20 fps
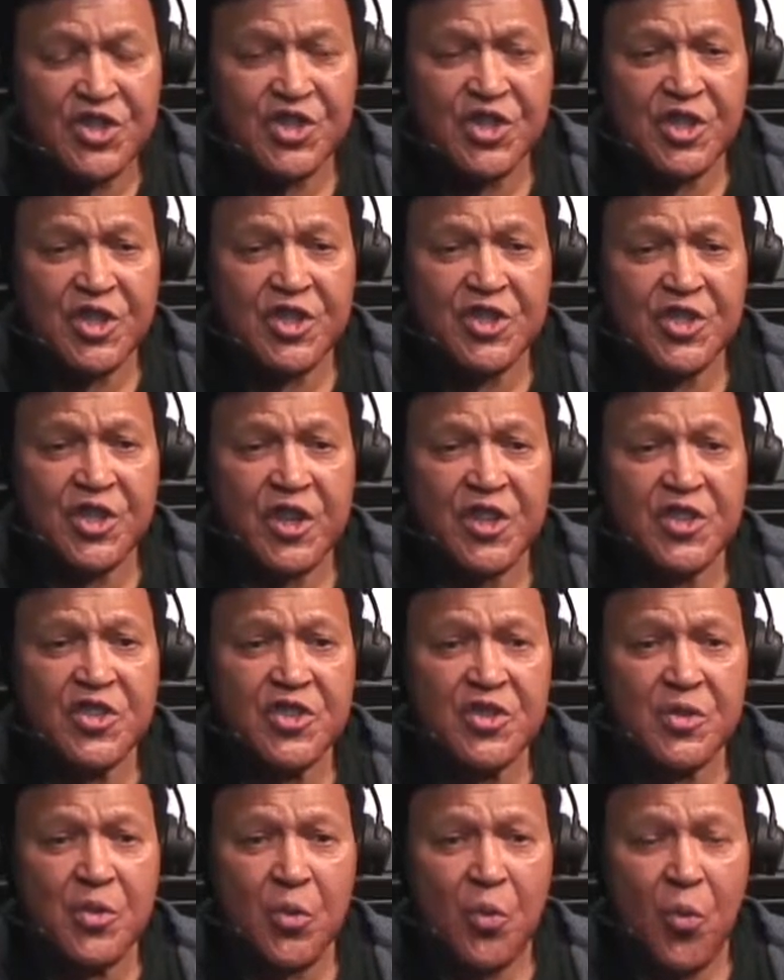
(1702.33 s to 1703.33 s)
She
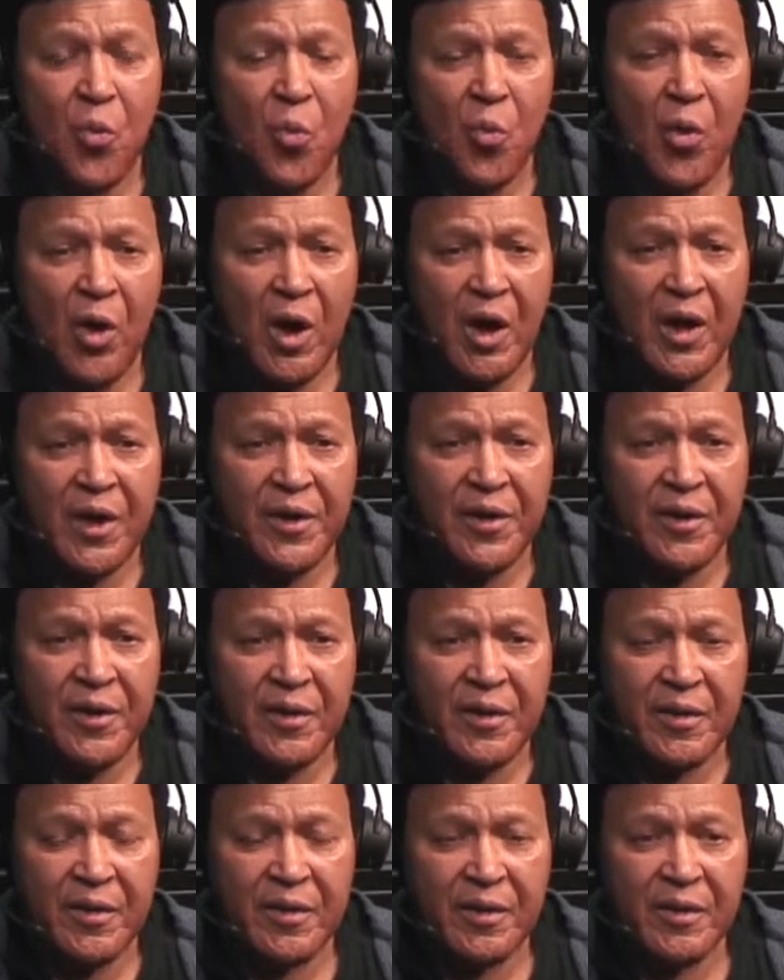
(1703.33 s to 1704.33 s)
just
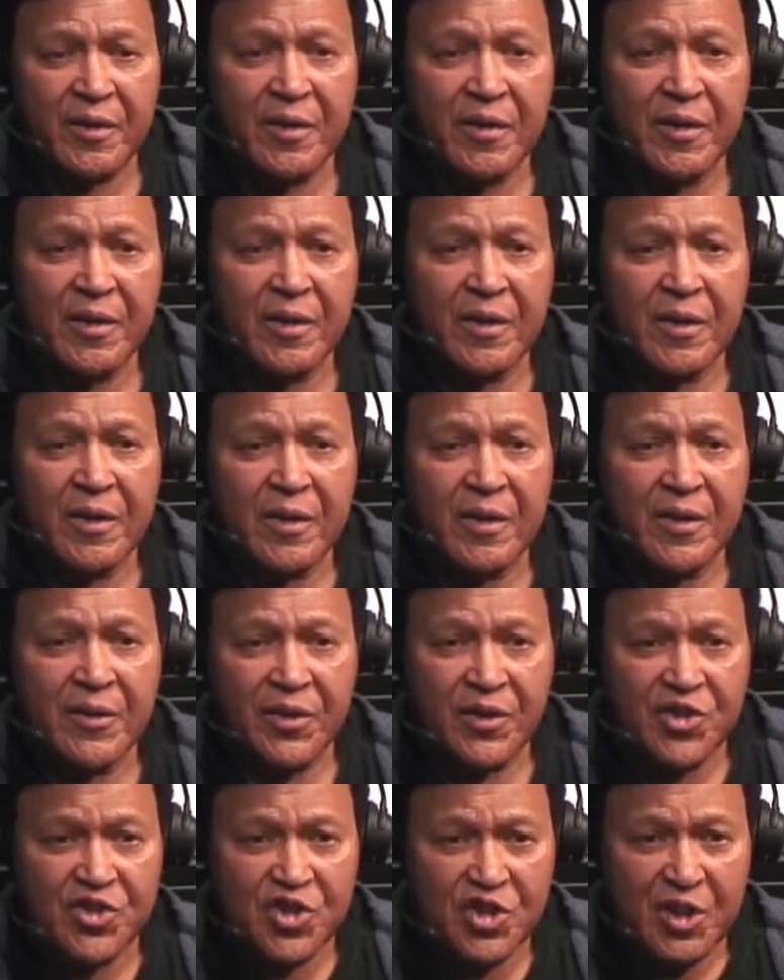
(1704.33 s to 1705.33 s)
won
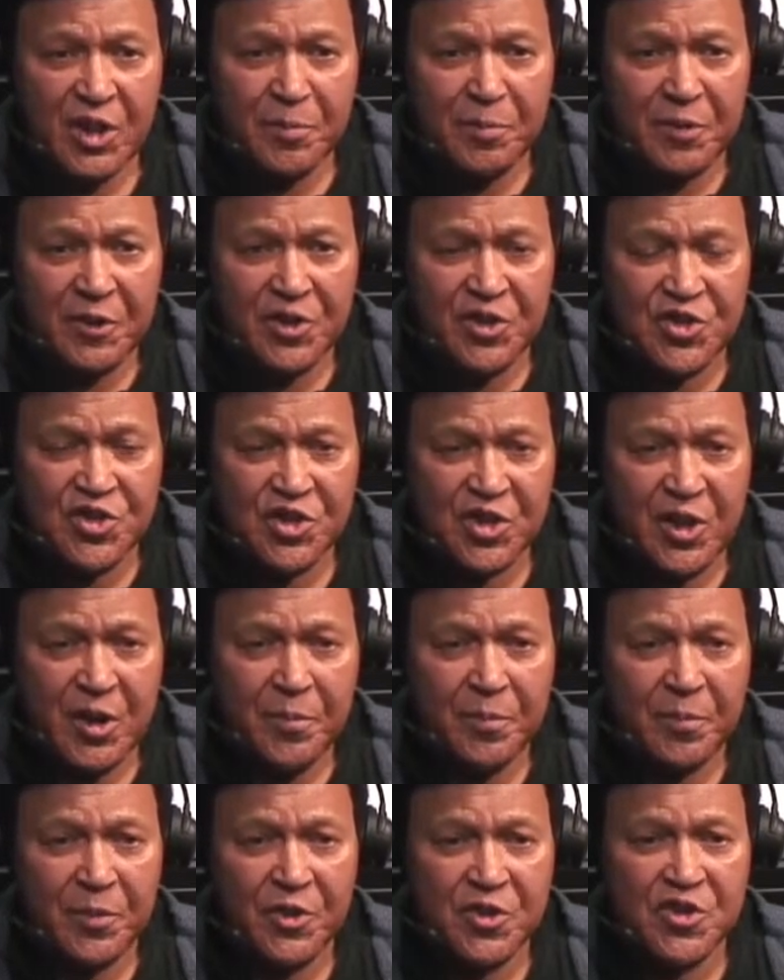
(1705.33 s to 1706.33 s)
the
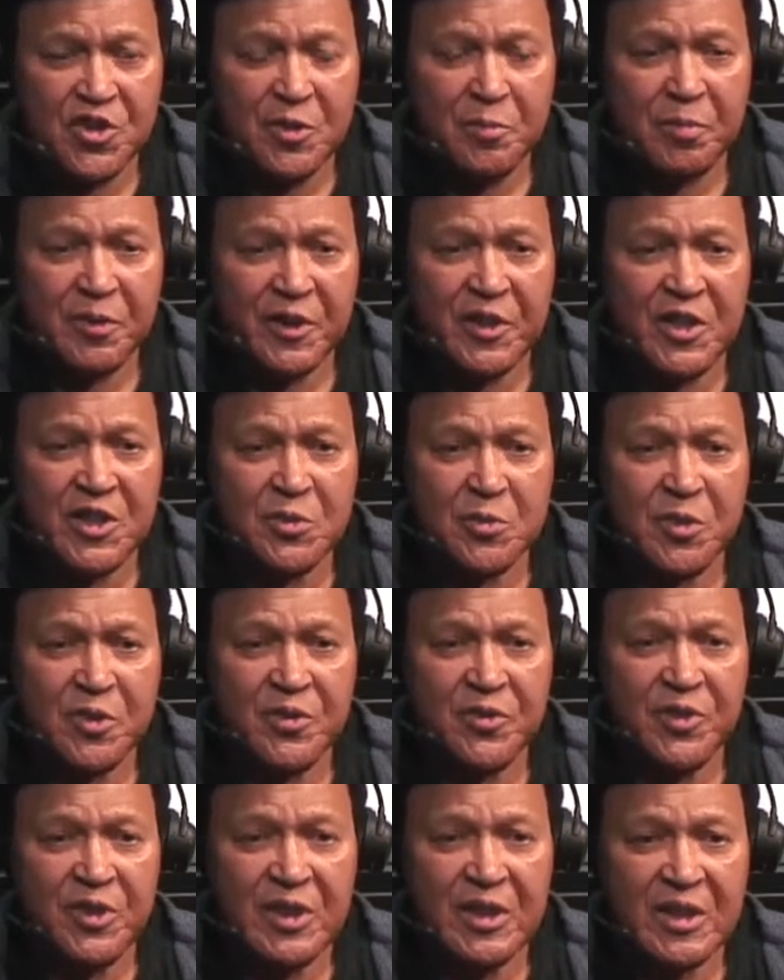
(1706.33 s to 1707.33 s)
championship because she plays with
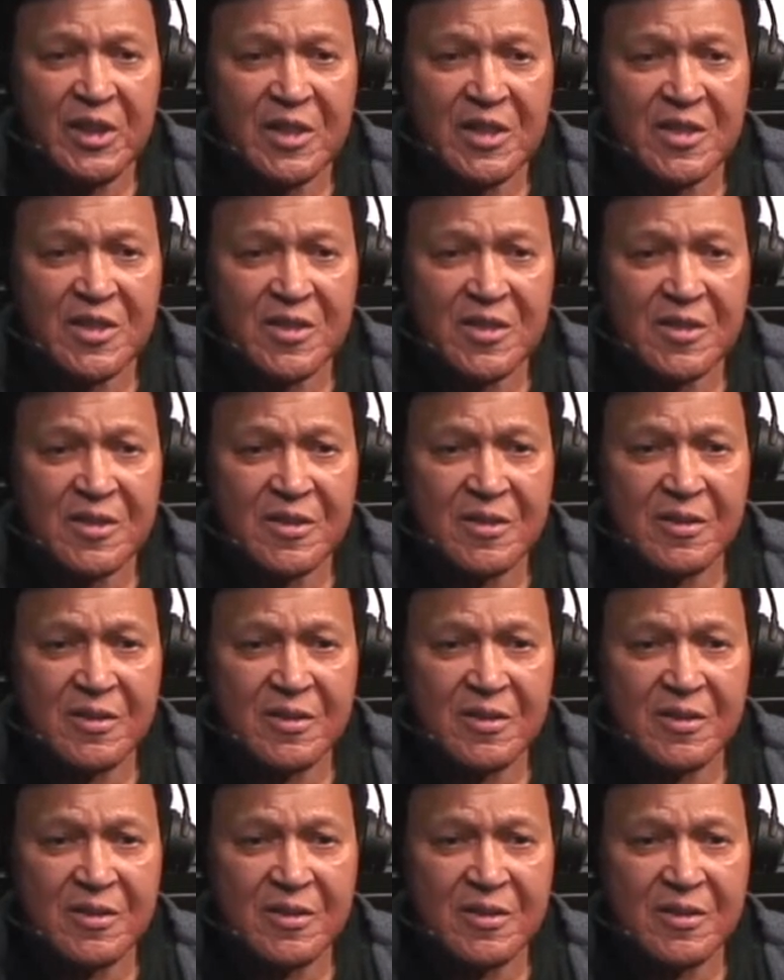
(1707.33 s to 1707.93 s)
Phoenix.